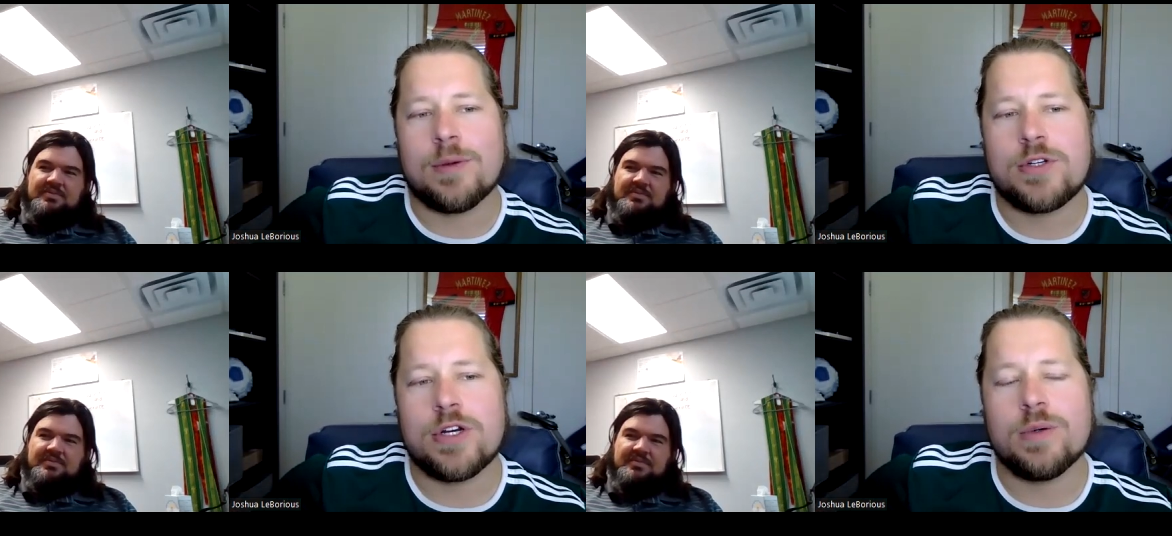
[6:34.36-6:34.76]
Speaker 1: so I'm
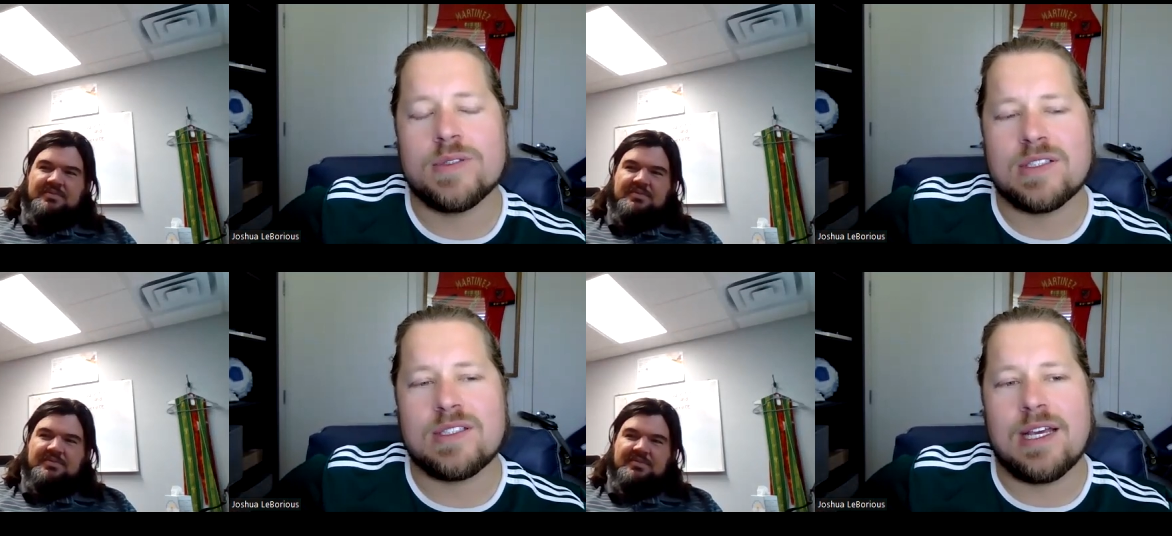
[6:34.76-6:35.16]
sure it was
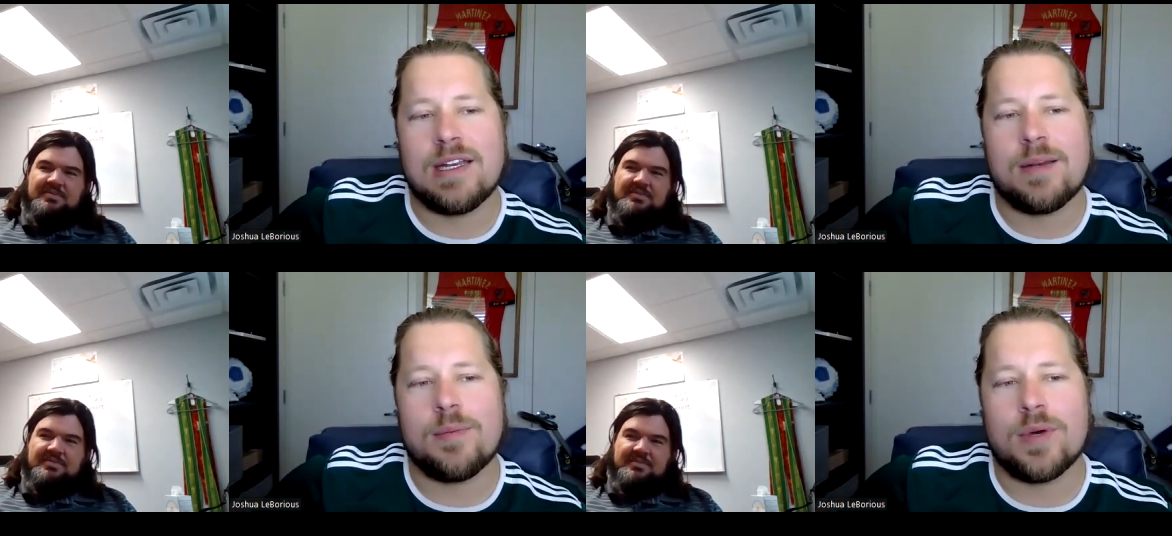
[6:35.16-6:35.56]

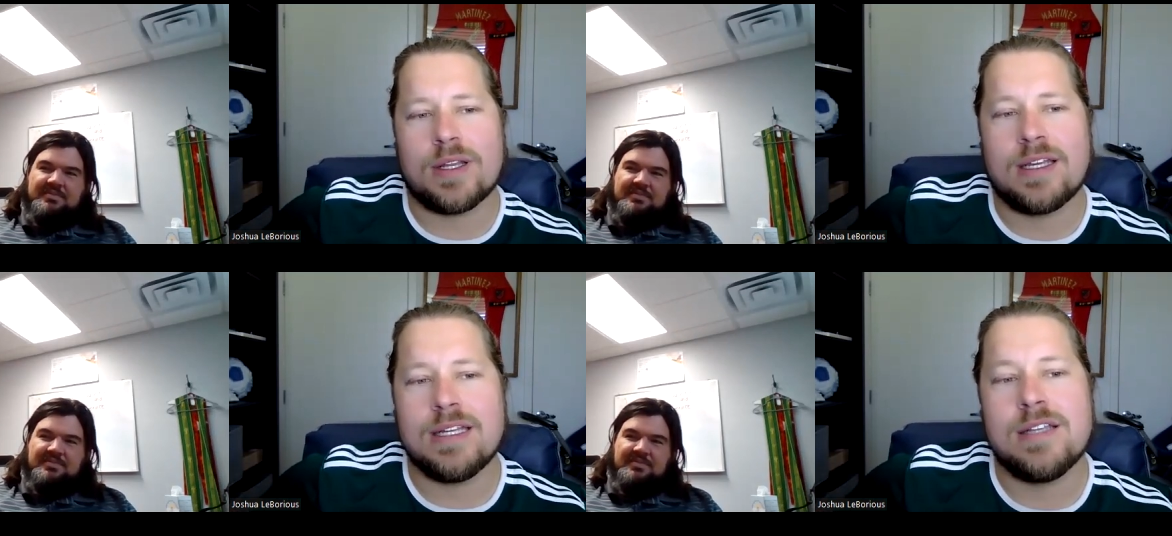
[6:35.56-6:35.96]
intended, but
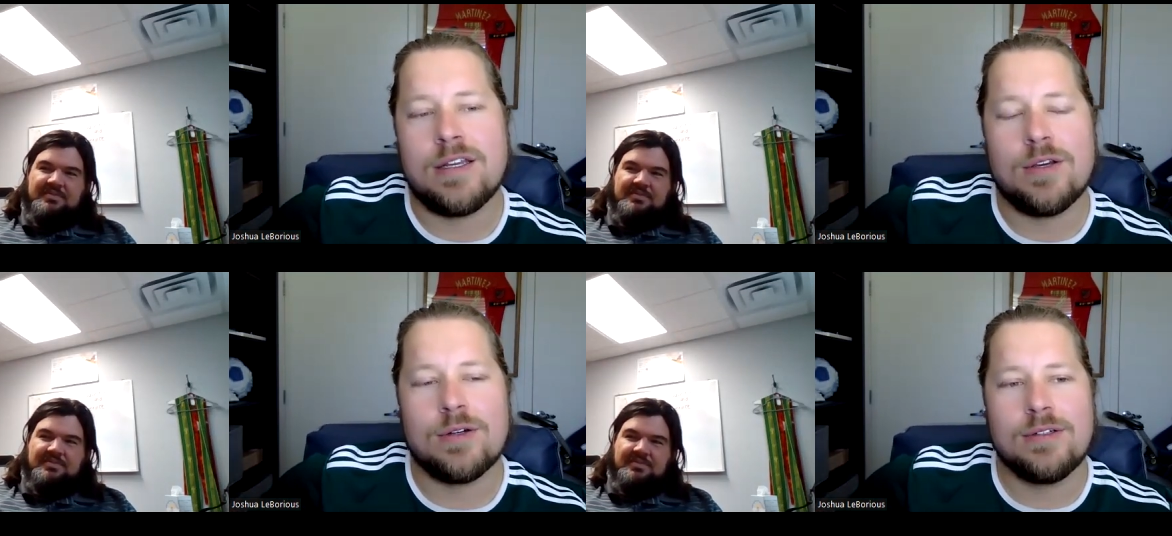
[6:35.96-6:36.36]

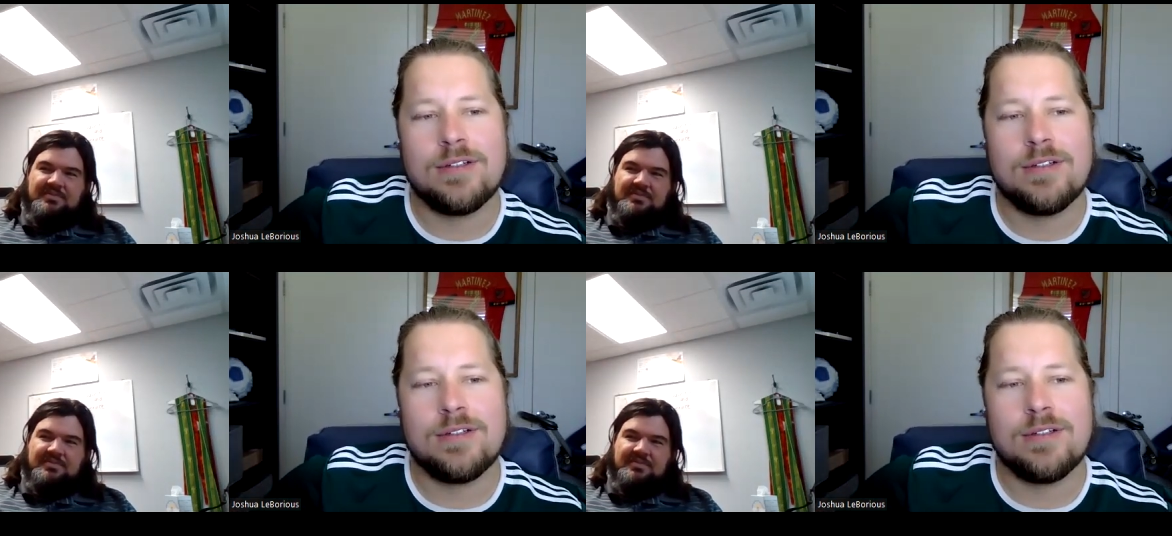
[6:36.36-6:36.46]
continue.